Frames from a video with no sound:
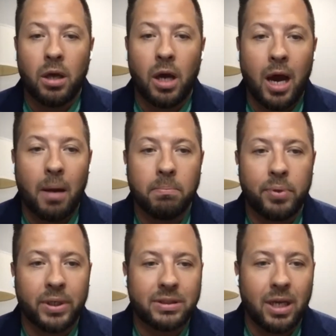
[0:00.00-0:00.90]
Um,
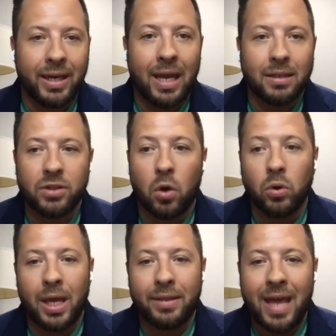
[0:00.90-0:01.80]
but again,
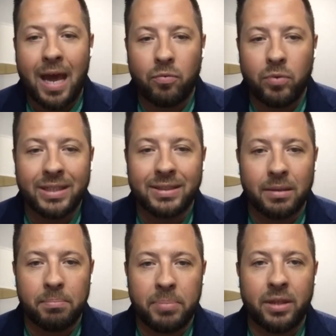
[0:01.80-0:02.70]
don't let that
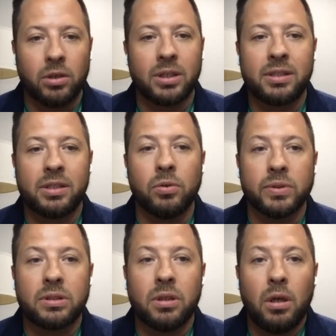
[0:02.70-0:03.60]
reason be their
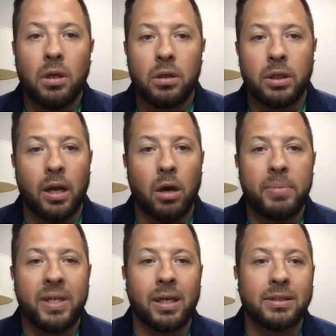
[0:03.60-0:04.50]
excuse, you know,
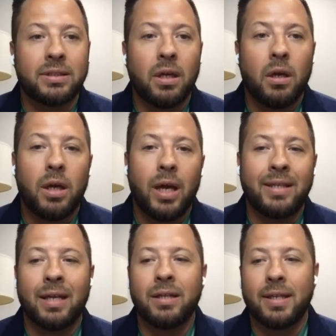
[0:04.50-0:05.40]
because at
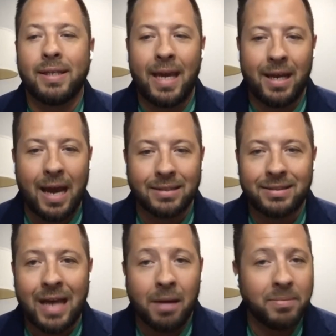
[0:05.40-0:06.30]
the end of the day, guys,
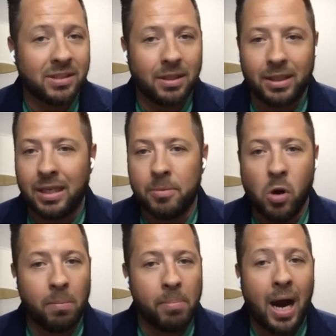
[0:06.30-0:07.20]
time is going to keep
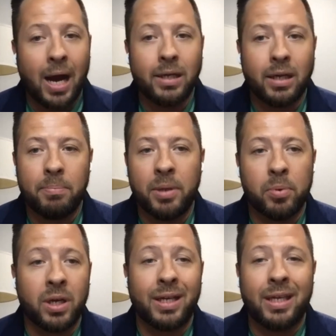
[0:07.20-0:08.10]
going by and
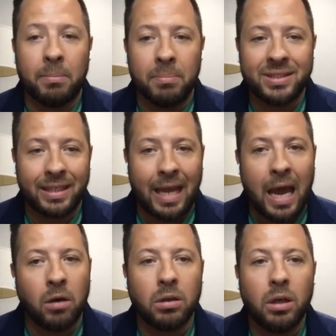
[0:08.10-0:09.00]
people are going to keep missing
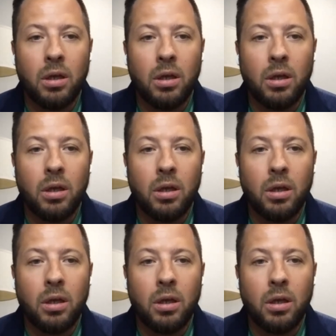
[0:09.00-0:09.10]
out.